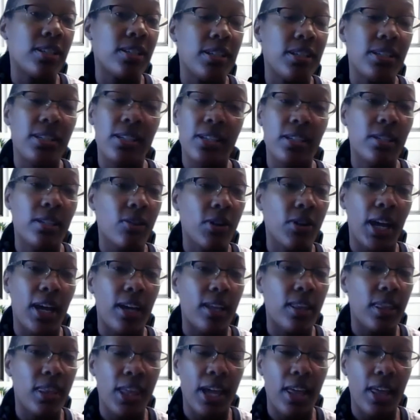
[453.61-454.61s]
It's, it's
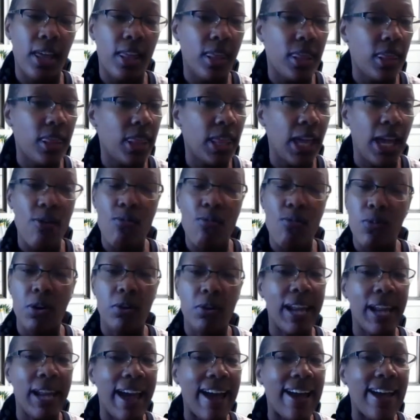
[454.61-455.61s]
okay. They, they
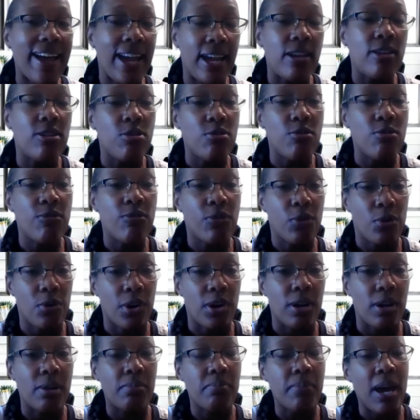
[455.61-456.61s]
will not hate you
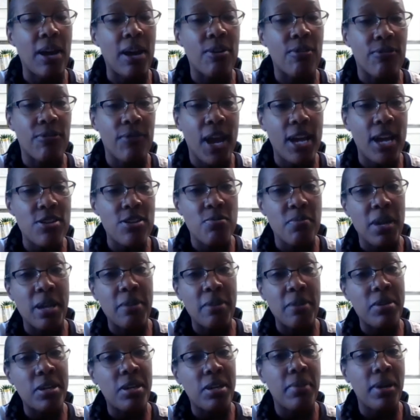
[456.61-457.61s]
for it. Matter of fact, you
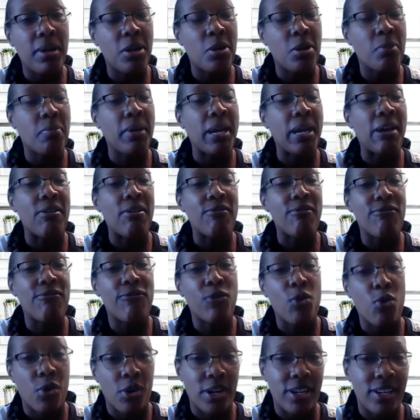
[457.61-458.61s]
may be a better parent
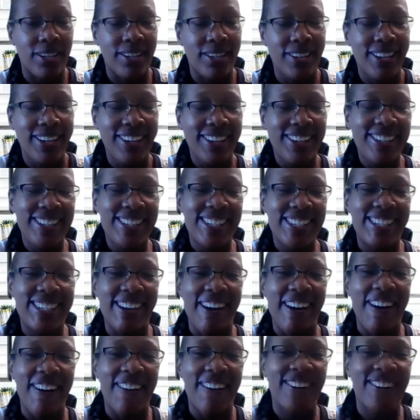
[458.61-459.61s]
for it. So